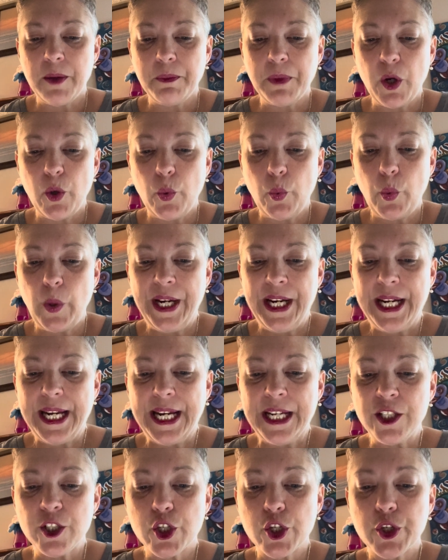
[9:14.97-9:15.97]
We
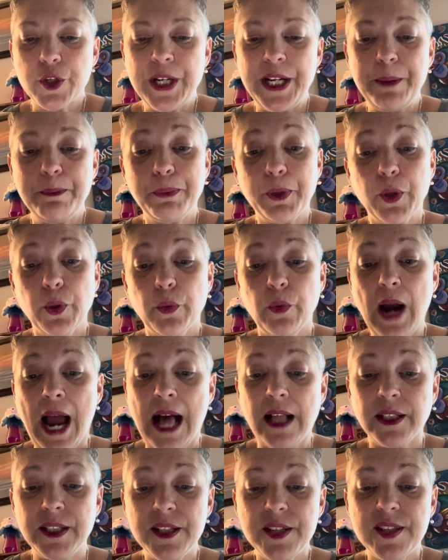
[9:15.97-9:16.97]
can treat
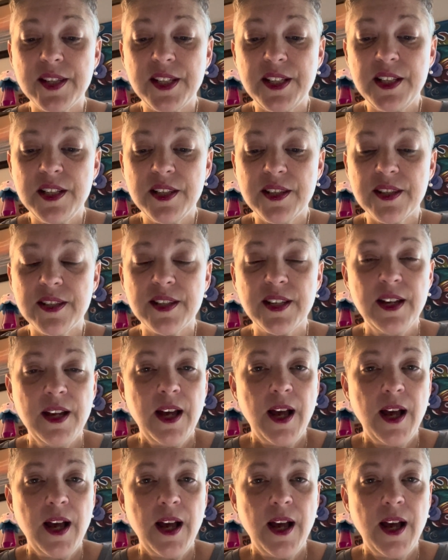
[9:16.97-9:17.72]
paralysis,